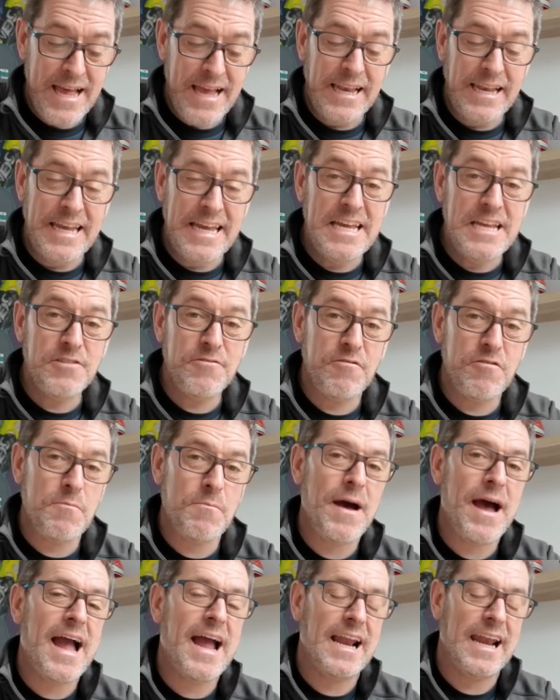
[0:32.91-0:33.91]
Leader of the
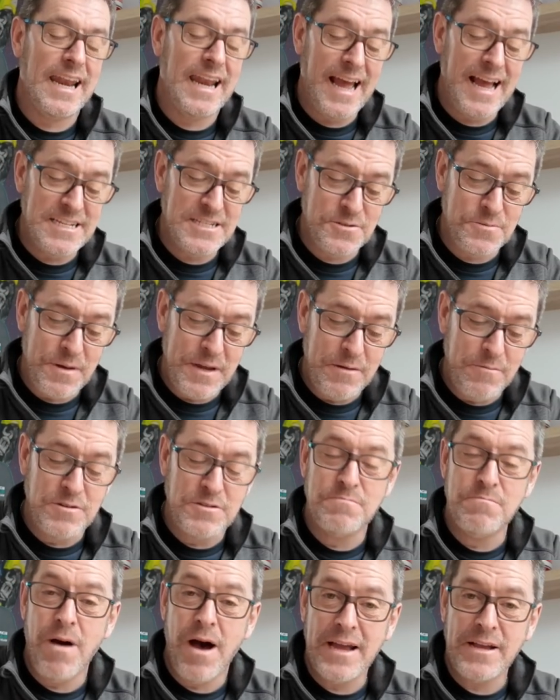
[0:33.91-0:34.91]
pack last week
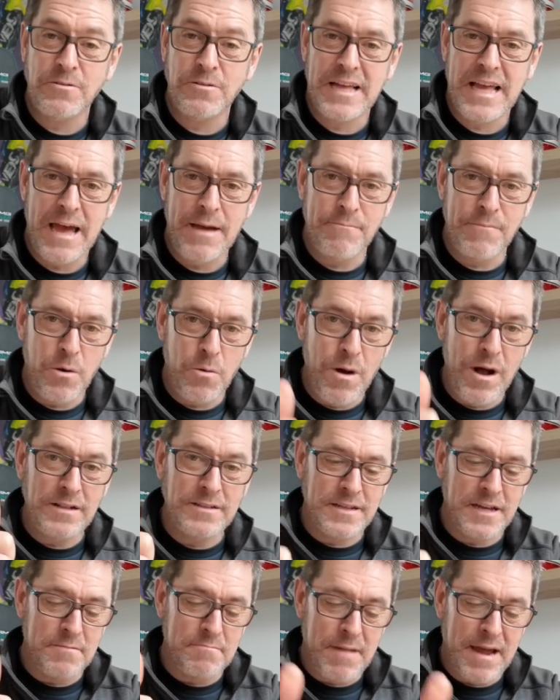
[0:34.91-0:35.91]
was Michael Kember, well
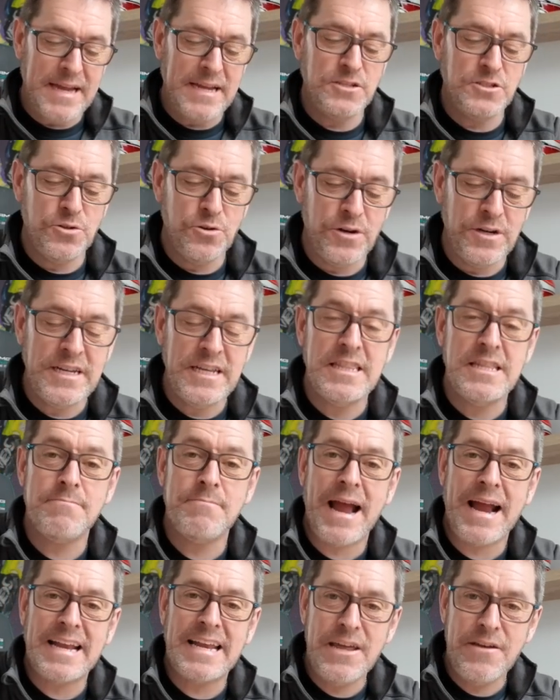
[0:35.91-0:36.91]
done mate, joined in the
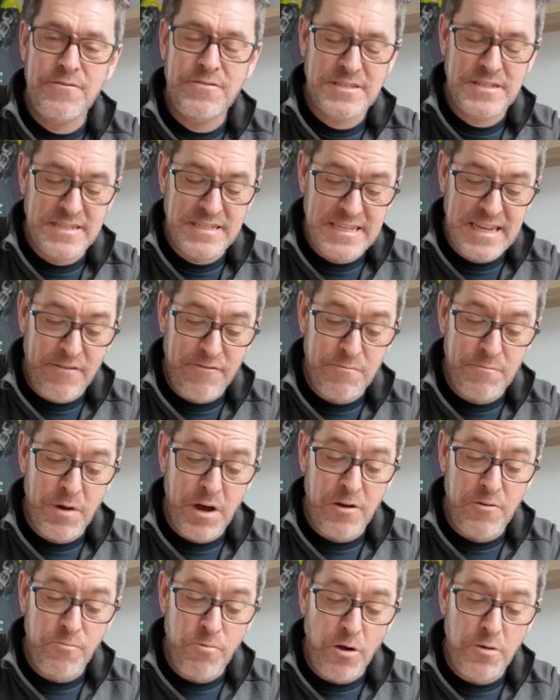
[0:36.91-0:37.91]
Magnificent Seven
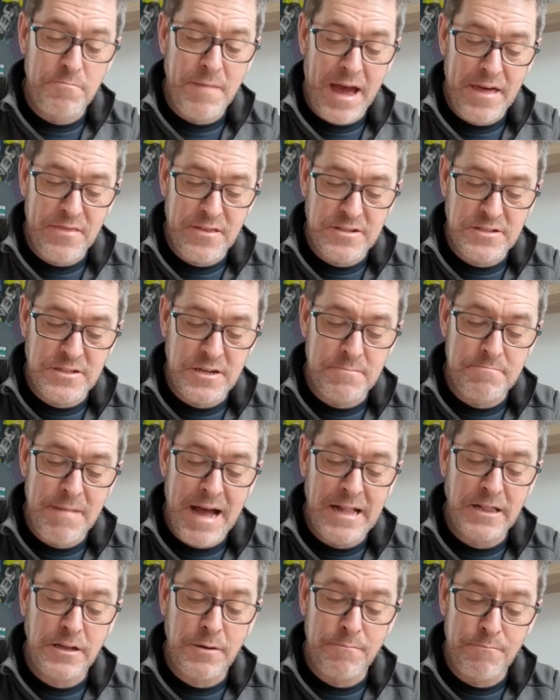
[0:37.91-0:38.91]
by Rod Matheson,
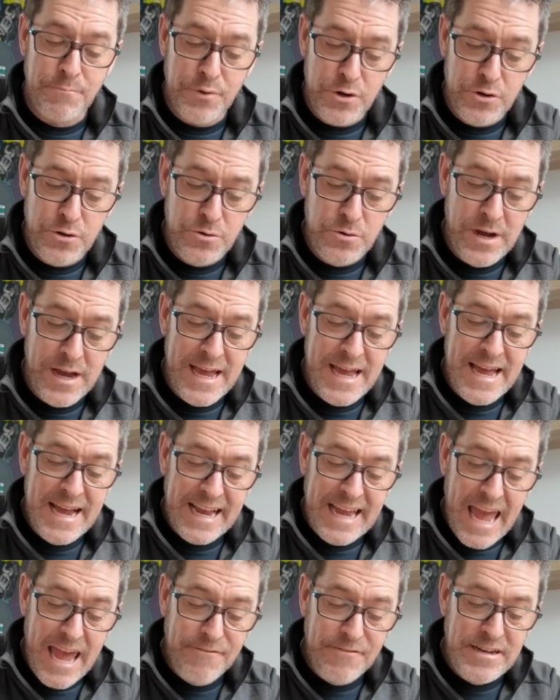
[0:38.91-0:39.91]
Malcolm Brew,
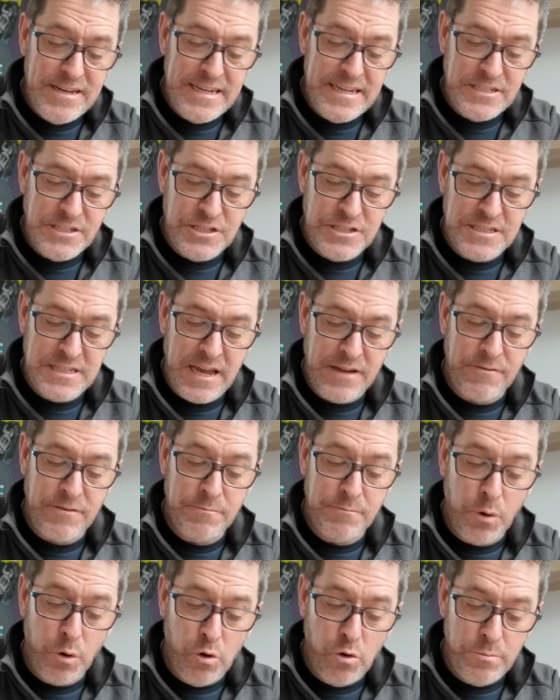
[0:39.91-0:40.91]
Kevin
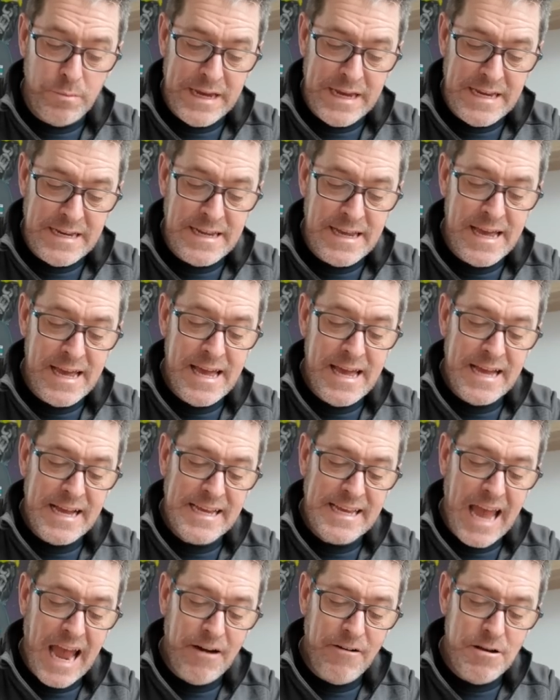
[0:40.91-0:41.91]
DG7, Paul Mead,
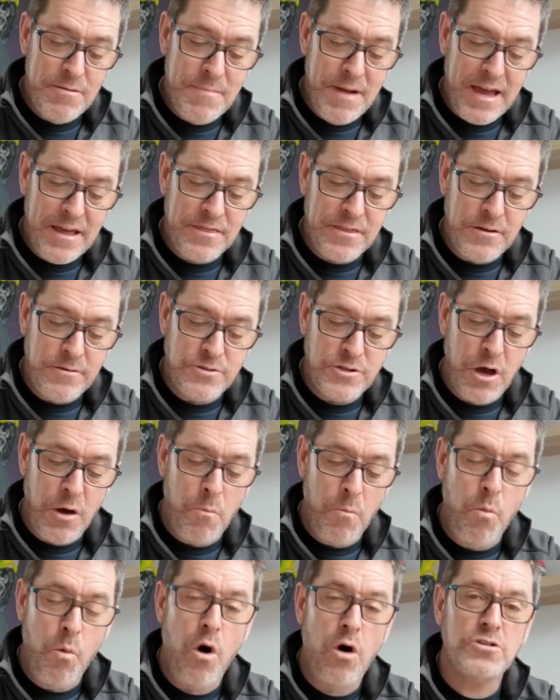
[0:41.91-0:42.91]
Gary Matthews
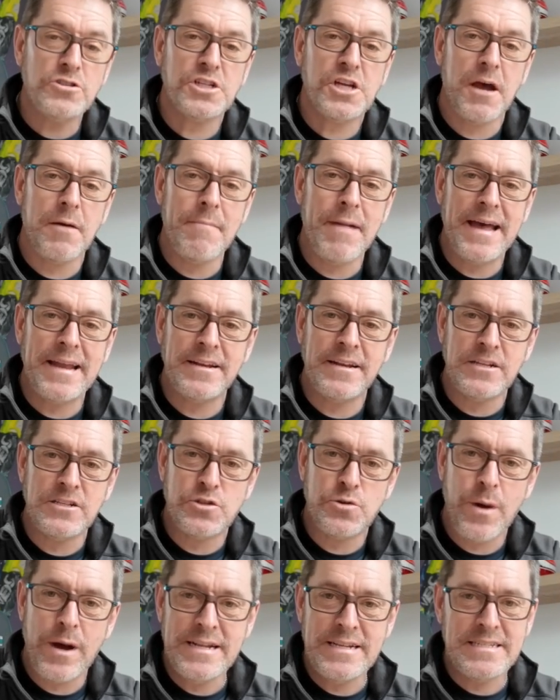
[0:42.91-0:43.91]
and Watch Commander
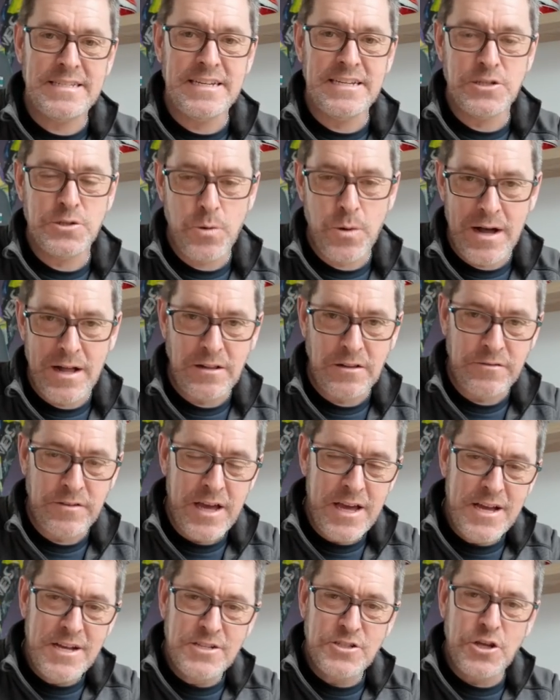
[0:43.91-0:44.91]
2012.
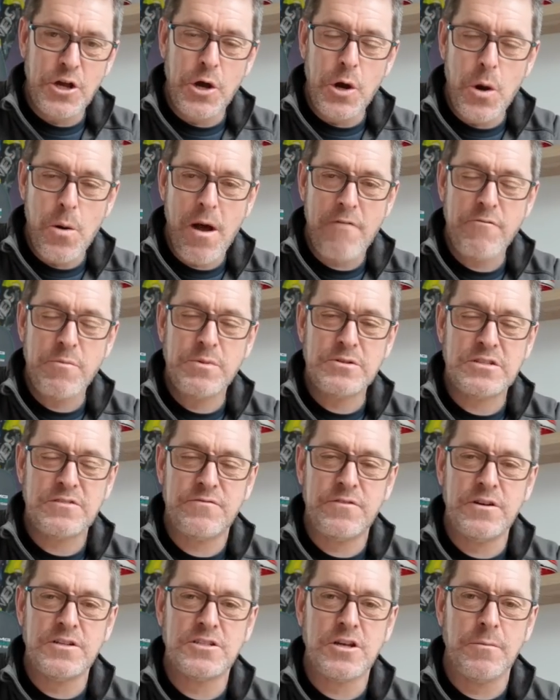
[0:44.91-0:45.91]
So whoever puts the
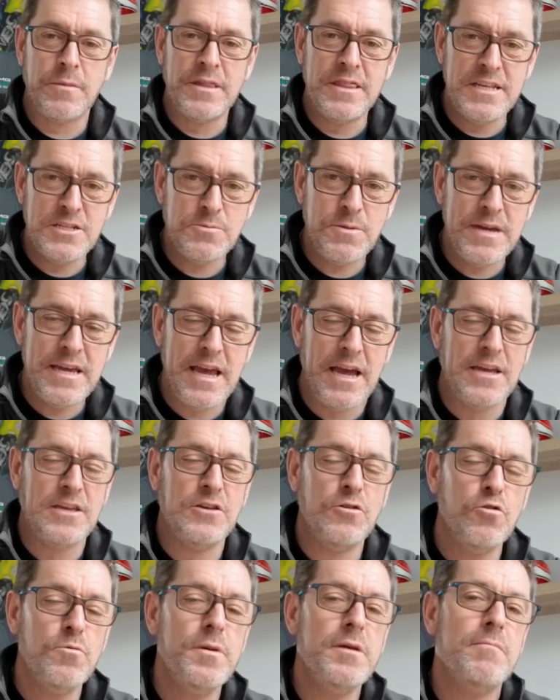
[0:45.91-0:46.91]
first comment this week,
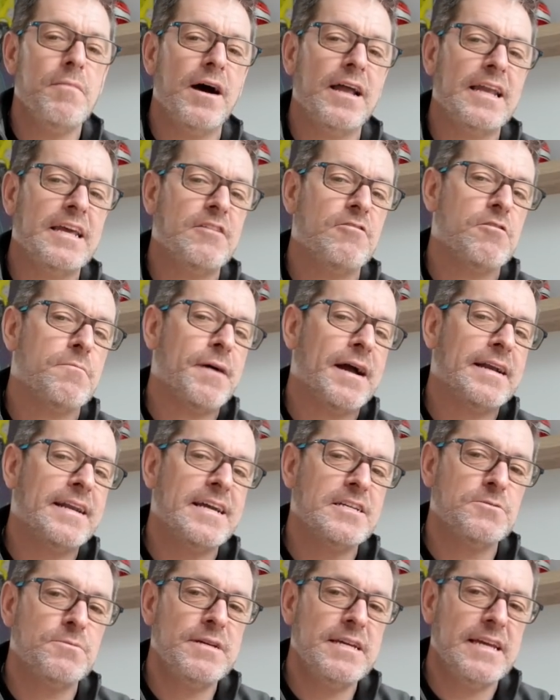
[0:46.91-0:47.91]
you'll be my leader of the pack
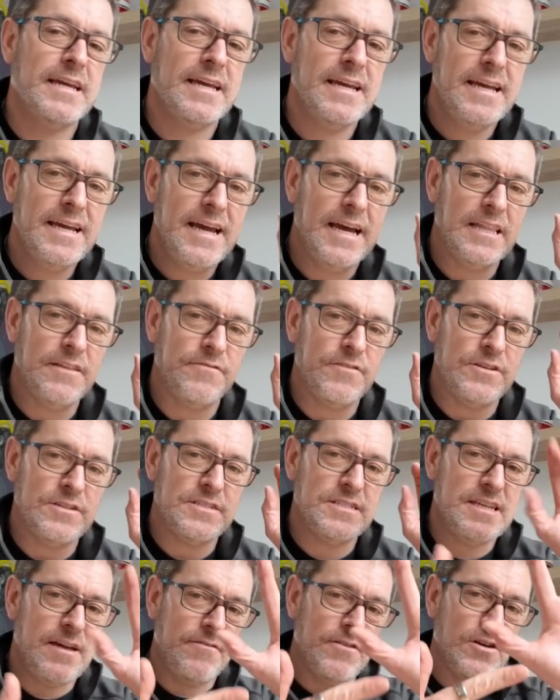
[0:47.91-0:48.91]
next week, and the
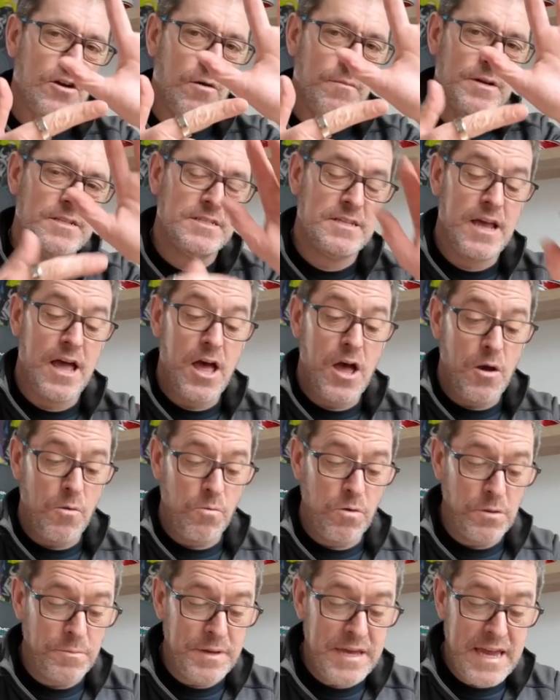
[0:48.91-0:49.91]
first 7 comments
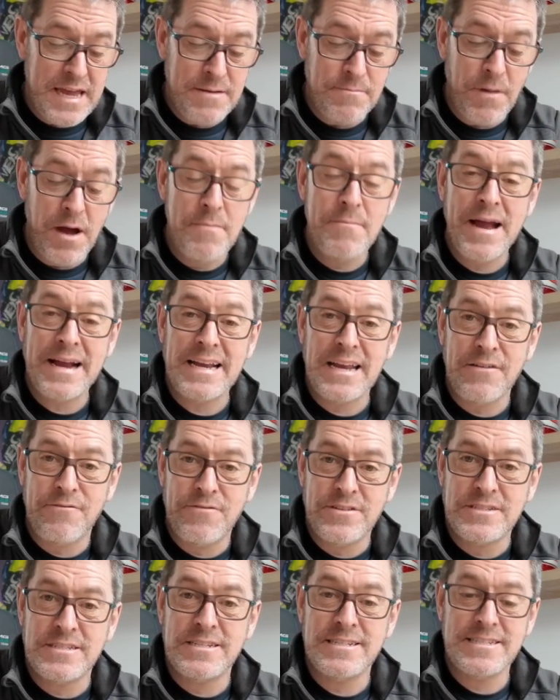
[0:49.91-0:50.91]
will be in my
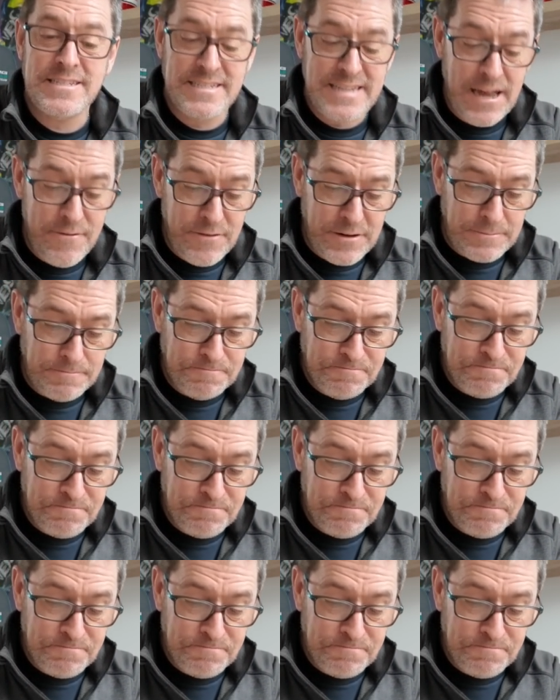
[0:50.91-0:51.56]
Magnificent Seven.